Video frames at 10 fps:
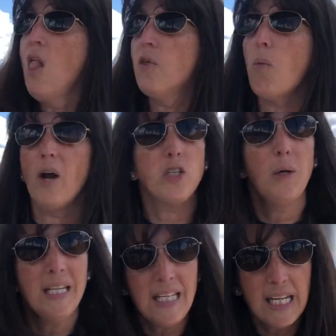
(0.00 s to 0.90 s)
The Washoe
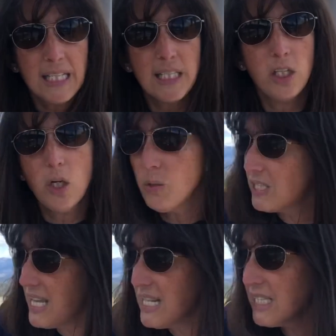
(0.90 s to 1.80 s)
Indians used
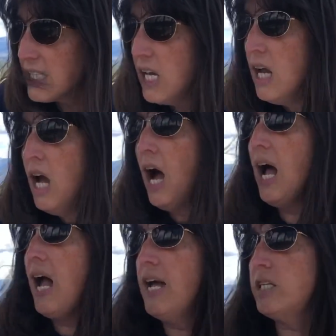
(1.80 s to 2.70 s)
this
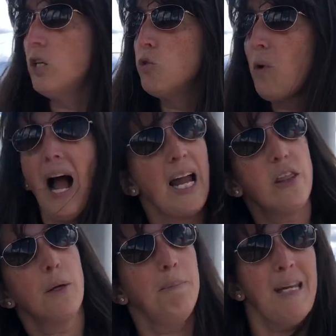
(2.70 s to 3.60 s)
to dry
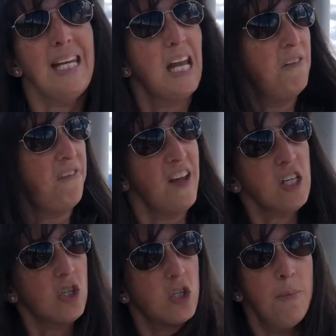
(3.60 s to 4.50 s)
their meat and
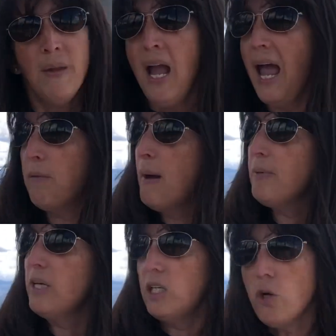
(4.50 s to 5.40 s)
fish. And remember,
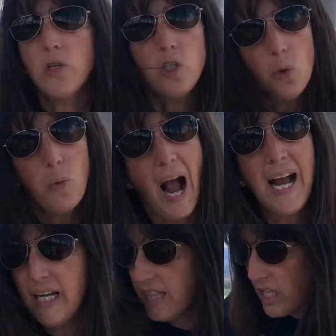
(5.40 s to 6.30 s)
it used to
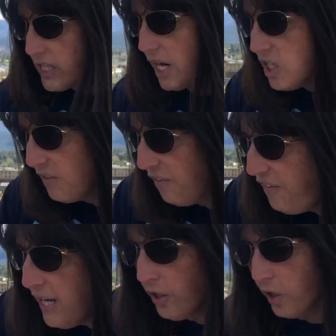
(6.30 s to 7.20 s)
rock at the touch of a
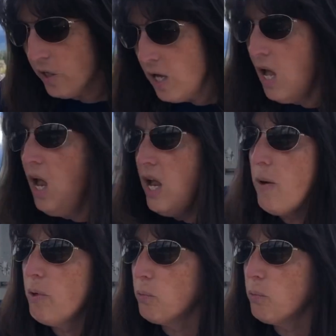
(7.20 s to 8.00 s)
finger. It would